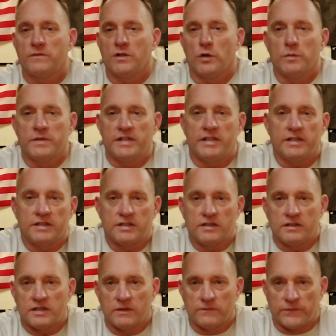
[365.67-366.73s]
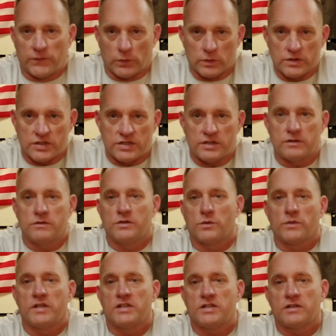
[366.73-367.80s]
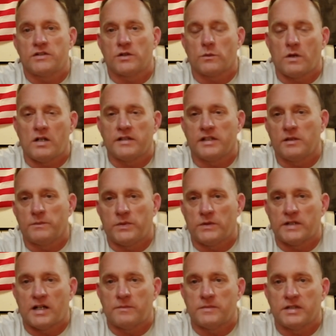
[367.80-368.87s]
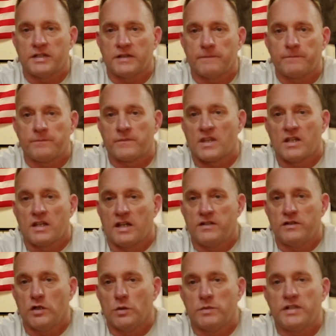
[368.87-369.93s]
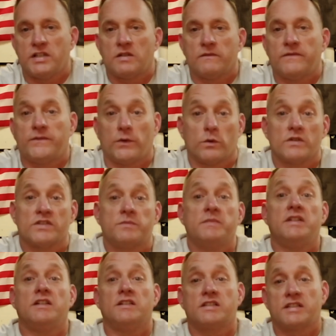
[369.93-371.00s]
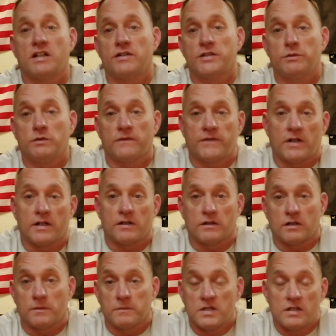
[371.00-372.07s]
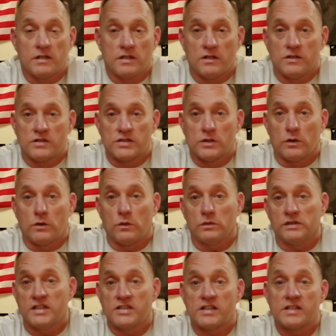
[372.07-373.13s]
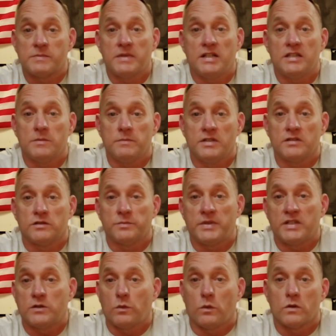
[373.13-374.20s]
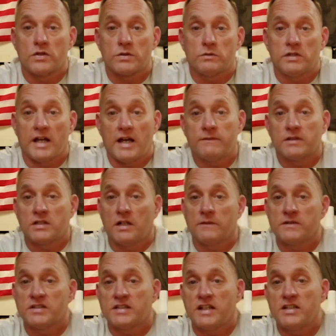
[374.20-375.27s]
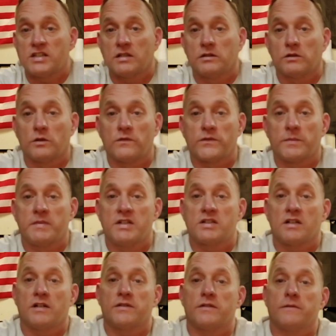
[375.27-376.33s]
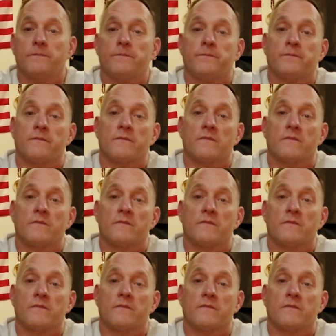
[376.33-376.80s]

Nobody can force you to reach in your wallet and pull out money, and nobody can force me to sell you a firearm. So let's just meet in the middle, be cordial, have a conversation, learn from each other,